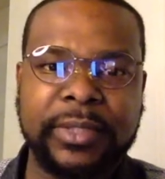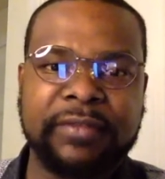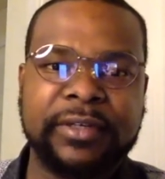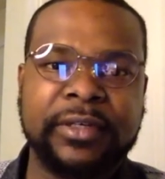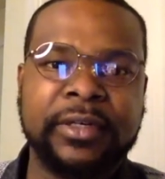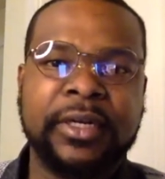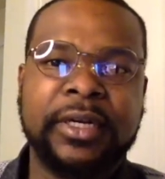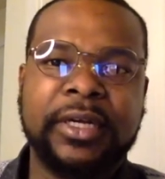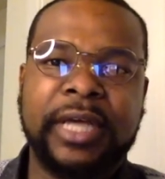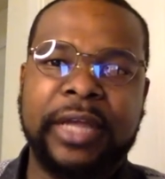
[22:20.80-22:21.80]
whatever,
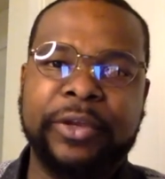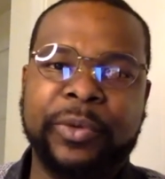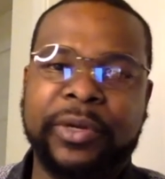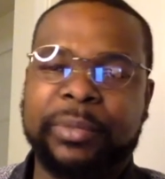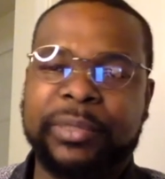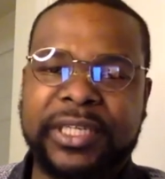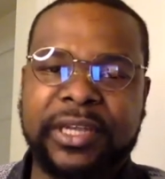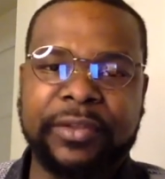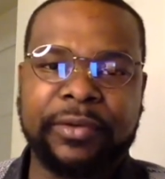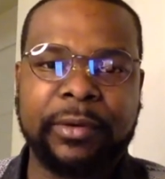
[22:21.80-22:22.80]
and you want to put
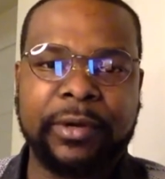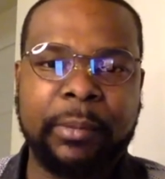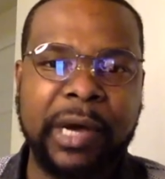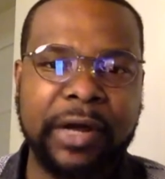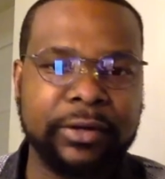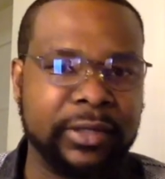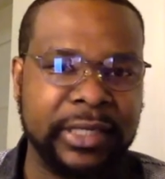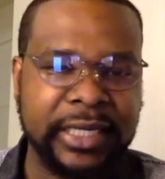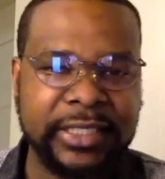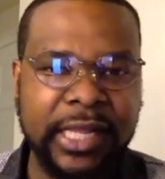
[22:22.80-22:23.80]
together a model
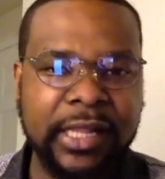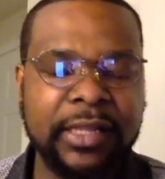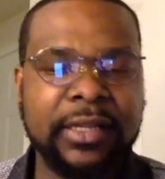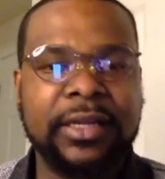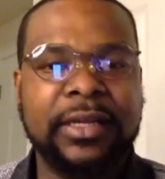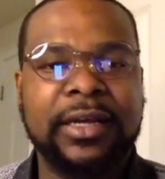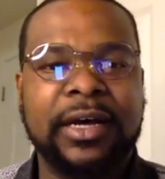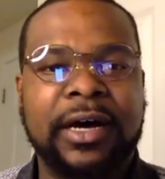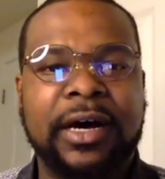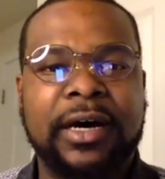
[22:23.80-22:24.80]
in Excel,
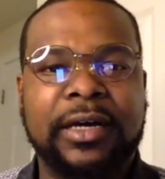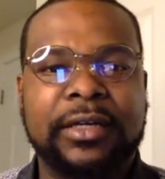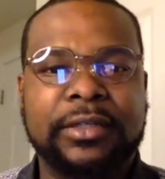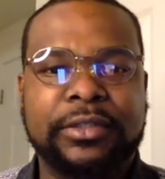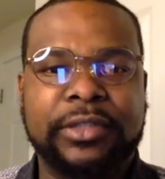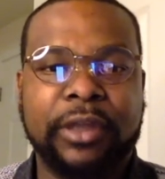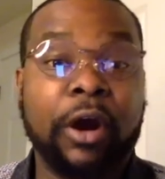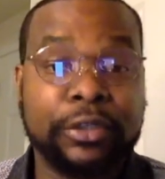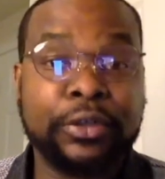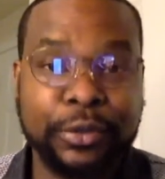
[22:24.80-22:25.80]
uh, there
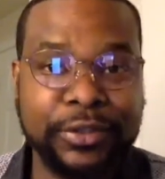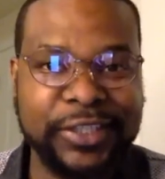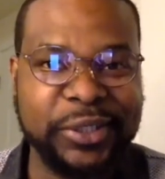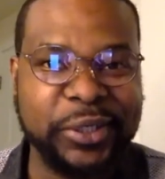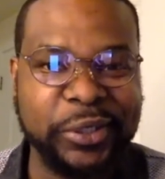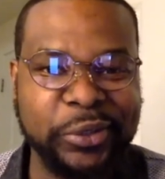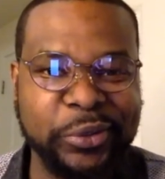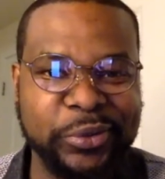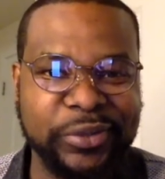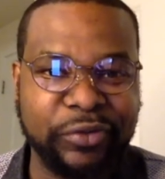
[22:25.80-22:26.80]
are tools that you can
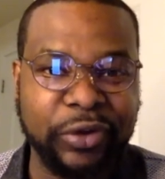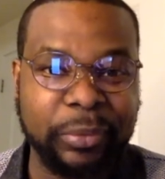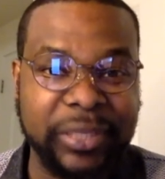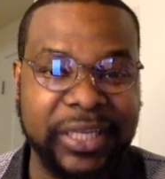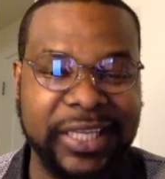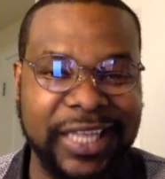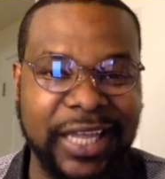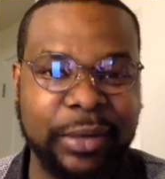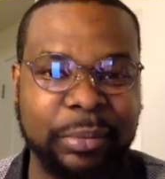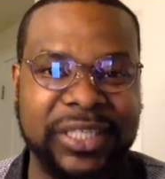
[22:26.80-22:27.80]
use if you're a completely
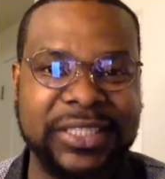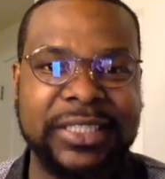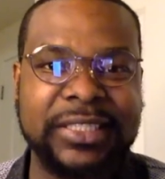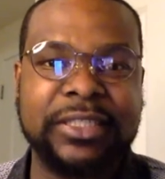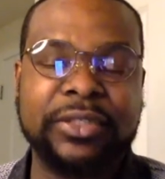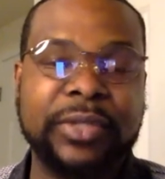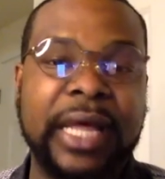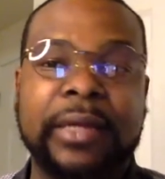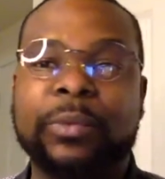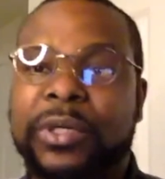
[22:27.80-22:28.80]
cloud business to do
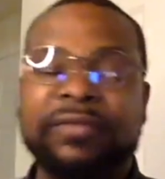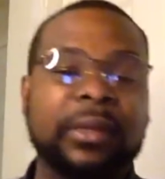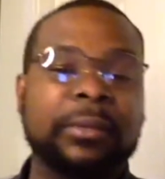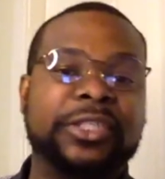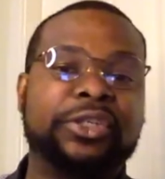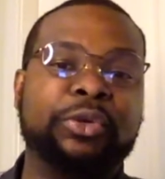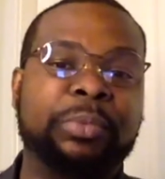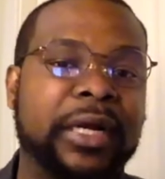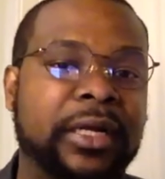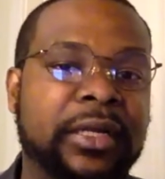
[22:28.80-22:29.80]
that. One of them is
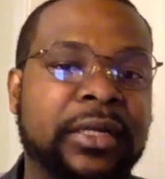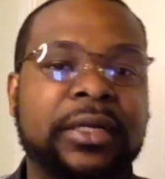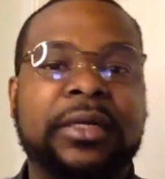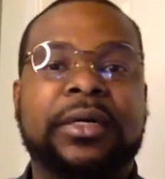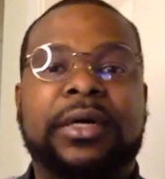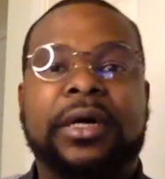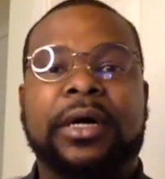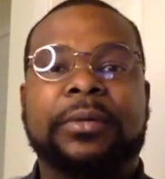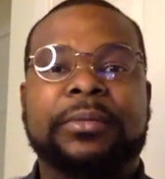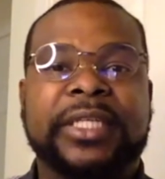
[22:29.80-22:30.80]
Skubana.
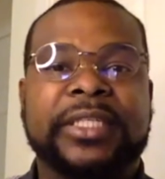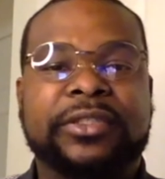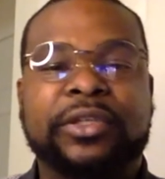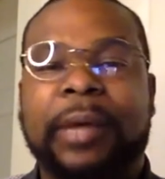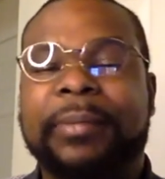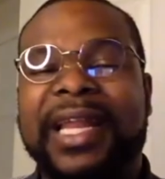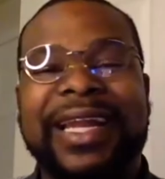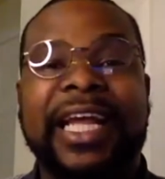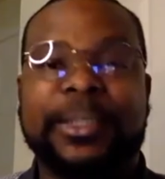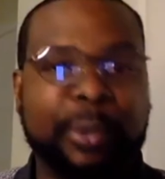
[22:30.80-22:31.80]
I'm not
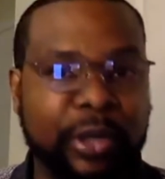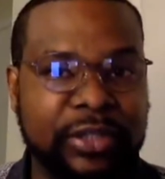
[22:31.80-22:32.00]
an expert